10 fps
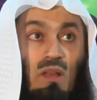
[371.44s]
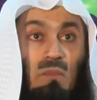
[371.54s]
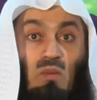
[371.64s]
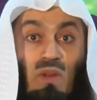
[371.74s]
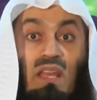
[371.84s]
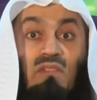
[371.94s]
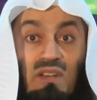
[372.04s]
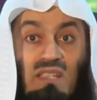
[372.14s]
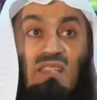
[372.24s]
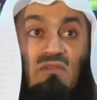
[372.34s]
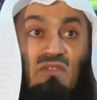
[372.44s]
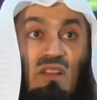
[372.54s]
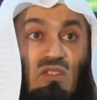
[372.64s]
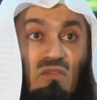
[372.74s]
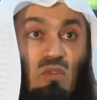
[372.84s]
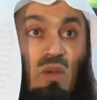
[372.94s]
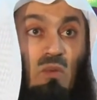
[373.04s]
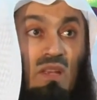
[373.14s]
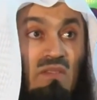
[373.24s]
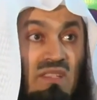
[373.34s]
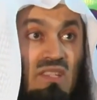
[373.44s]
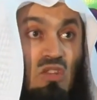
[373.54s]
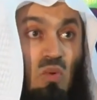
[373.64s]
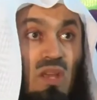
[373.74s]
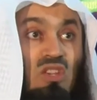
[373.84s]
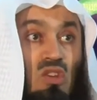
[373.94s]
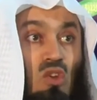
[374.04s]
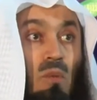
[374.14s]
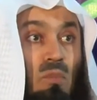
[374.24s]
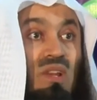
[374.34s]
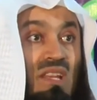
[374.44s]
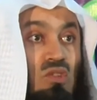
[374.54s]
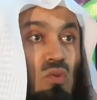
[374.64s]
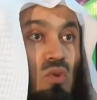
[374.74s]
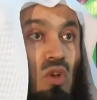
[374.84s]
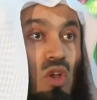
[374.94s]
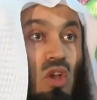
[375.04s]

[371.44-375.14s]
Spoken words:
but whatever is in front of you and whatever situation you're put into,